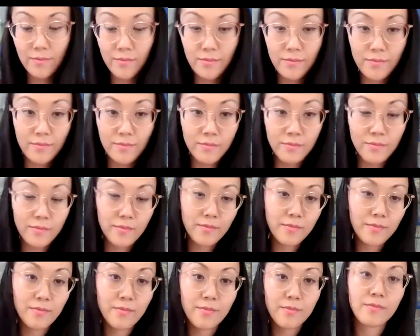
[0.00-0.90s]
have
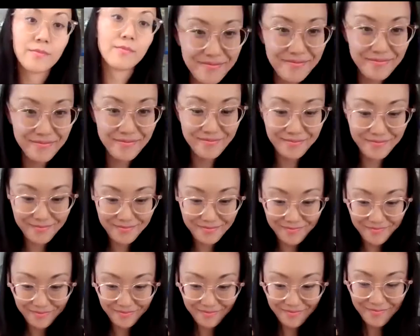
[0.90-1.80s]
our
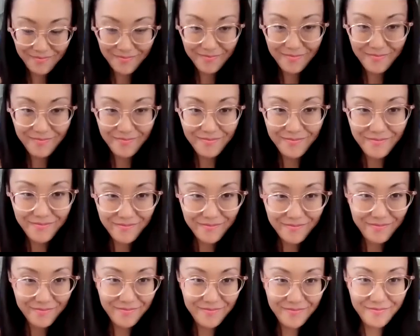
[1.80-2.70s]
tree arch.
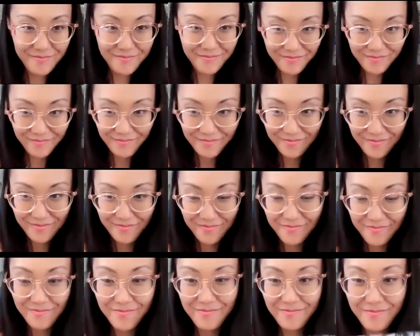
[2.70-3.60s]

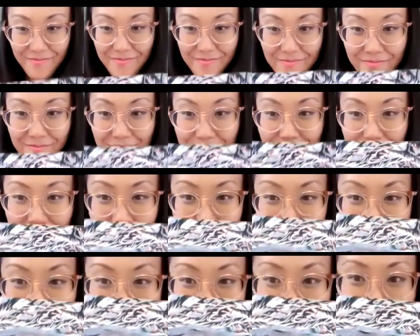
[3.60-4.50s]

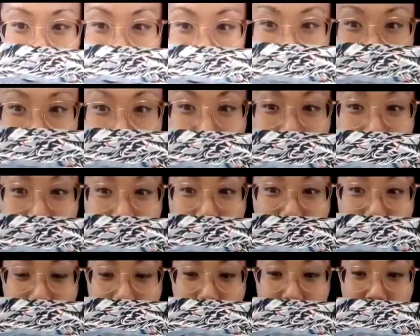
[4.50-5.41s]
Lovely. So now we
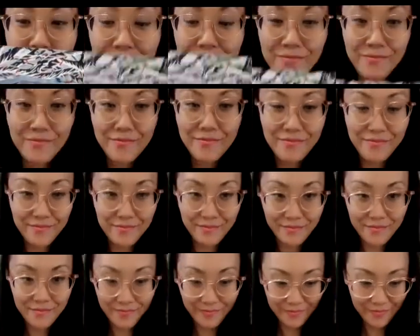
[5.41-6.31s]
can grab
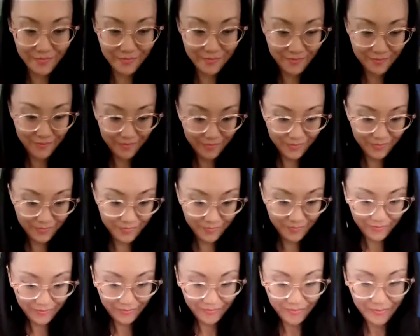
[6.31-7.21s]
our
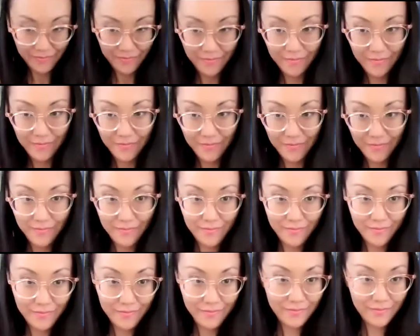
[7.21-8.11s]

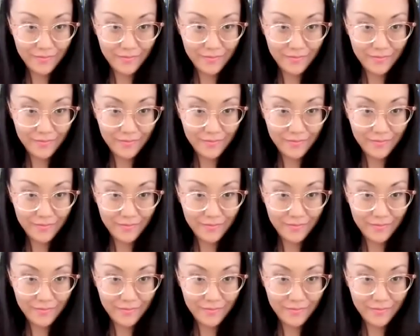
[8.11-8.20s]
proscenium.